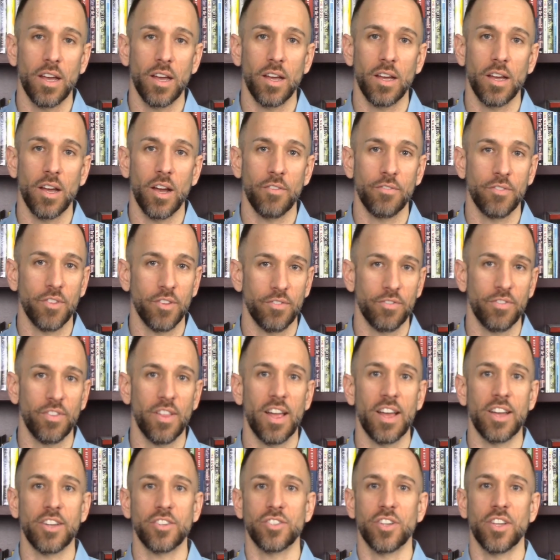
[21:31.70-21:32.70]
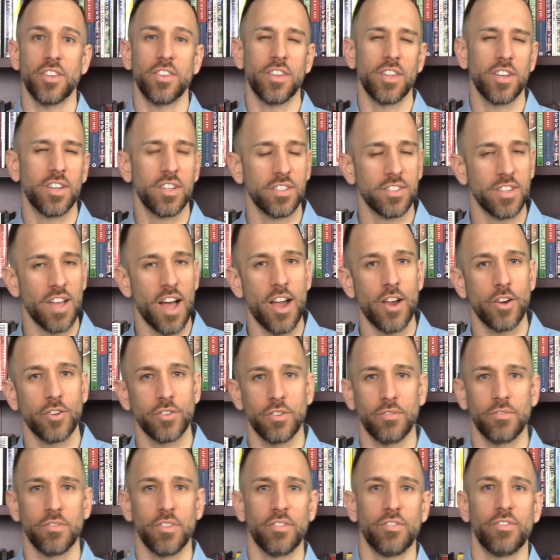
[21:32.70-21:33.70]
of the flesh and the desires
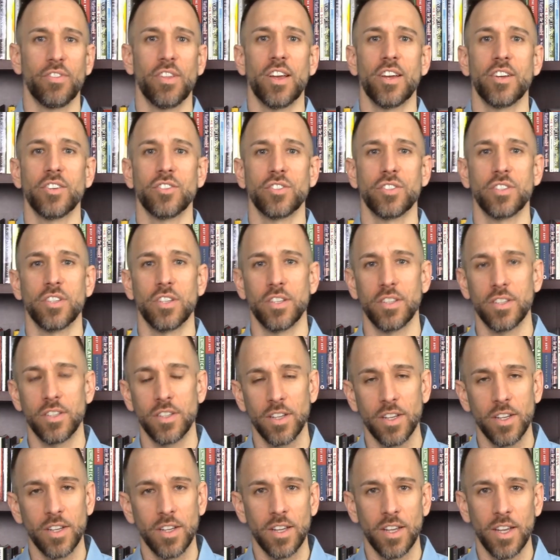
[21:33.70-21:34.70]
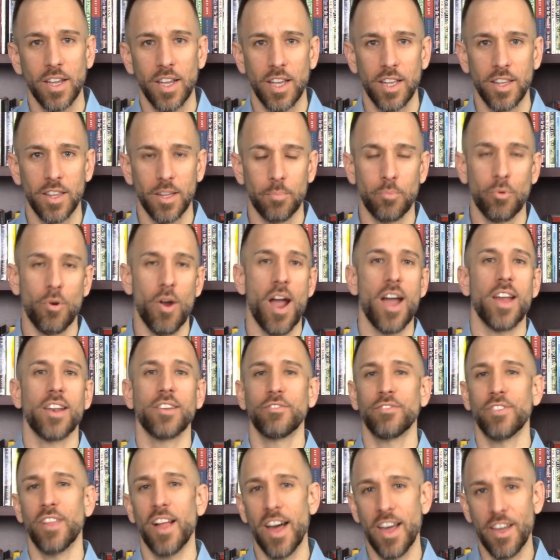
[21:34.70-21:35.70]
of the flesh and the pride
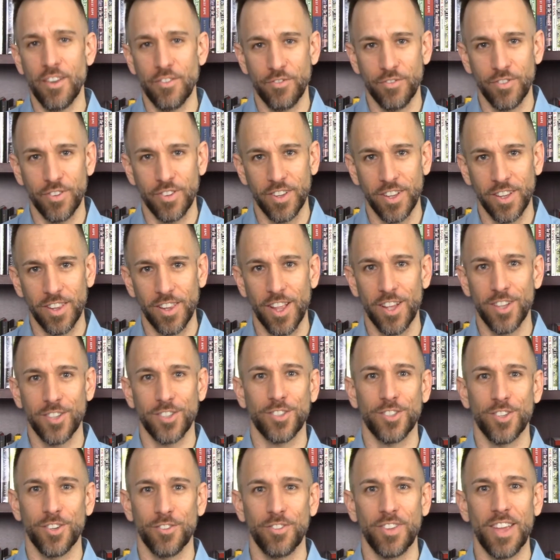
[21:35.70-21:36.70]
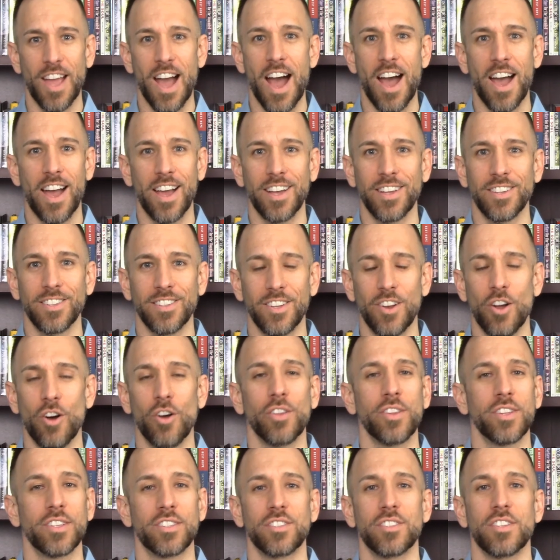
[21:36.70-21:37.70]
of life and the lust of the eyes and
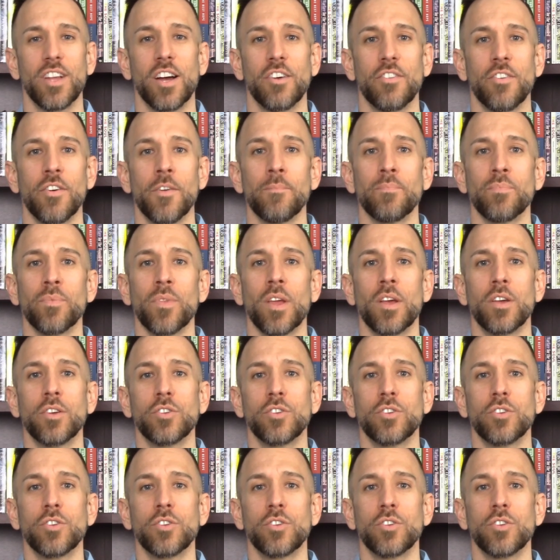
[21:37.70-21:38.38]
all this stuff.